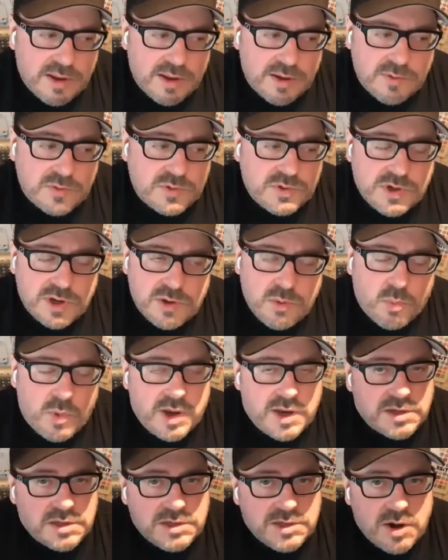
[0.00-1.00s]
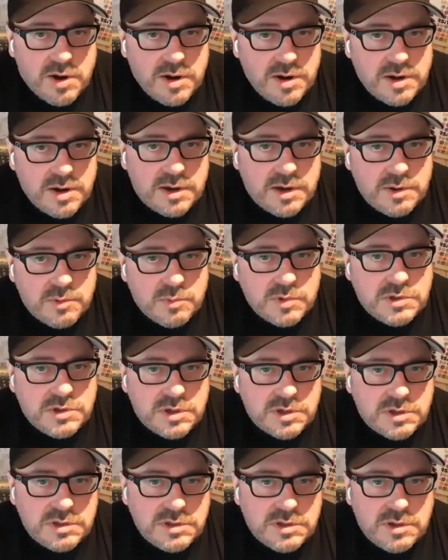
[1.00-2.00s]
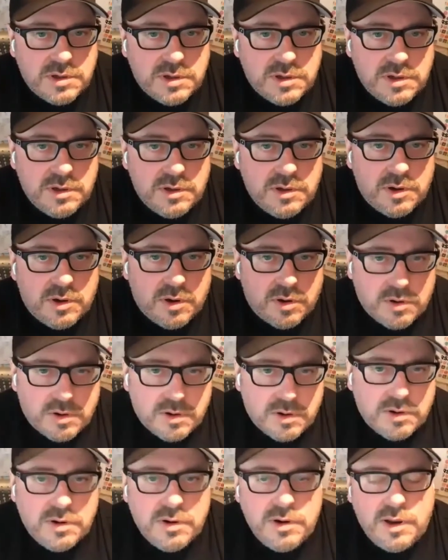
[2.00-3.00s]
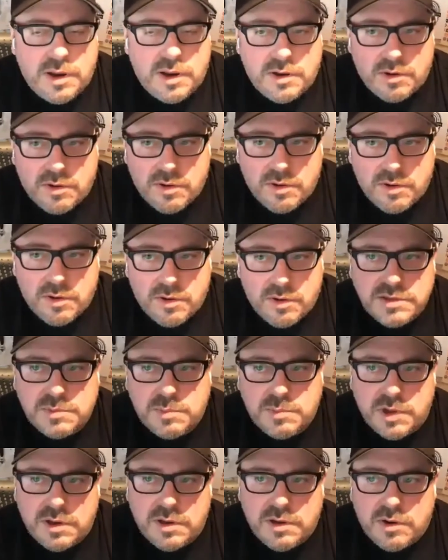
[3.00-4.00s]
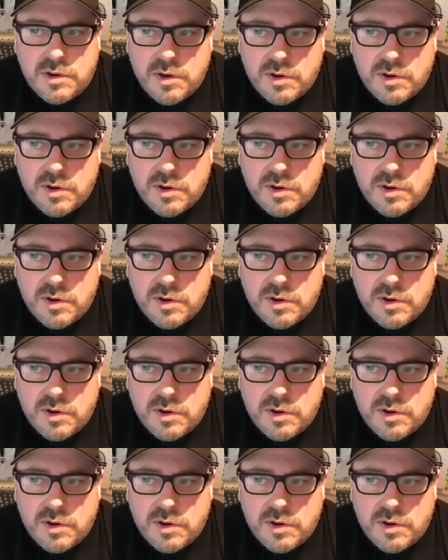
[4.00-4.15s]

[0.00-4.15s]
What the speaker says: It was just, when it started, it was just her and her husband.